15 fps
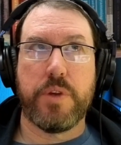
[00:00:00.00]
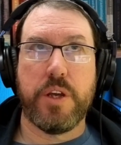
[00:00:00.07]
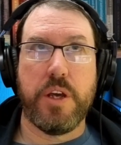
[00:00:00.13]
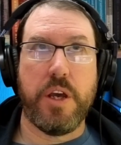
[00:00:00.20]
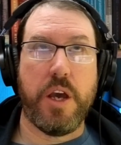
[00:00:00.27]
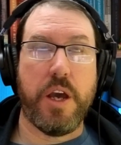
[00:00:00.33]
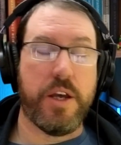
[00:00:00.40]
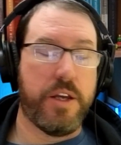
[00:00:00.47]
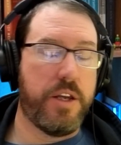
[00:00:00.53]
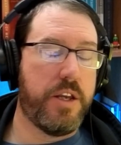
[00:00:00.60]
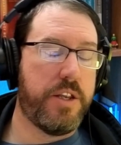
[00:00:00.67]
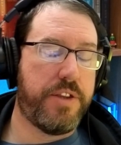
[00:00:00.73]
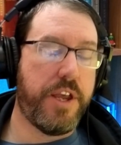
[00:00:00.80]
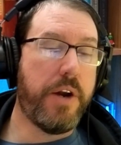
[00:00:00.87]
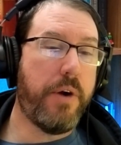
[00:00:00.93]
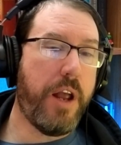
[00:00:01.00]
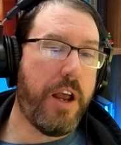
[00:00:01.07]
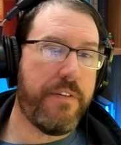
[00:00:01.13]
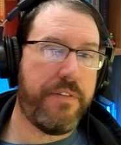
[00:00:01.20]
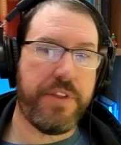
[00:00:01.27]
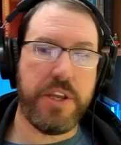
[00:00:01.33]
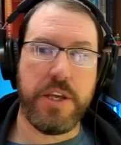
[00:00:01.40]
they don't
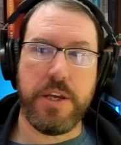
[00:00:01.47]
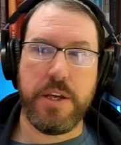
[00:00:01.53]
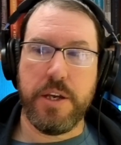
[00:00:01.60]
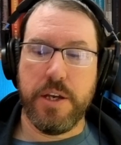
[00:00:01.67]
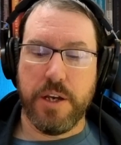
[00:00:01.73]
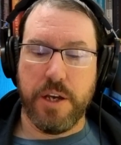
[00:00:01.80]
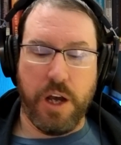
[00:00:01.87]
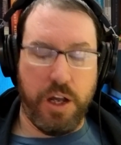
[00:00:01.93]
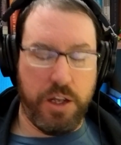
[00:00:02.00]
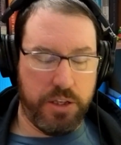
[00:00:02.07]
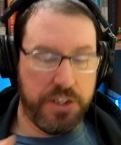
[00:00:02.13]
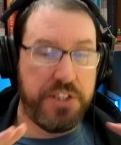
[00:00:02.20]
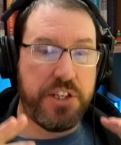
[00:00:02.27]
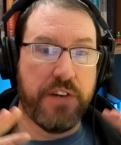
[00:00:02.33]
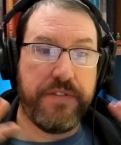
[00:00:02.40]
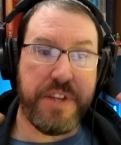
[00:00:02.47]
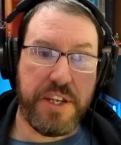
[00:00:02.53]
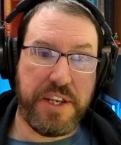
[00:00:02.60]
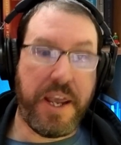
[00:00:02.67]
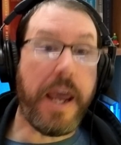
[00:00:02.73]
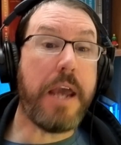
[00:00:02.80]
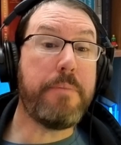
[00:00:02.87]
have the, at least of the
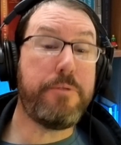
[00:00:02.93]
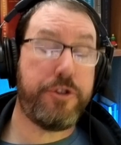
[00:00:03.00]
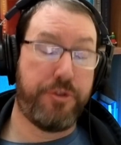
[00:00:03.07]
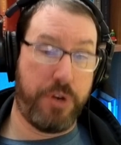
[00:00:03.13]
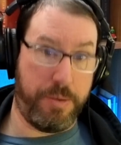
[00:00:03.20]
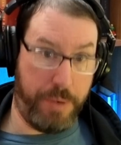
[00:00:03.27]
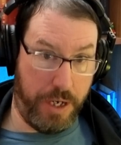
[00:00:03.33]
game streaming,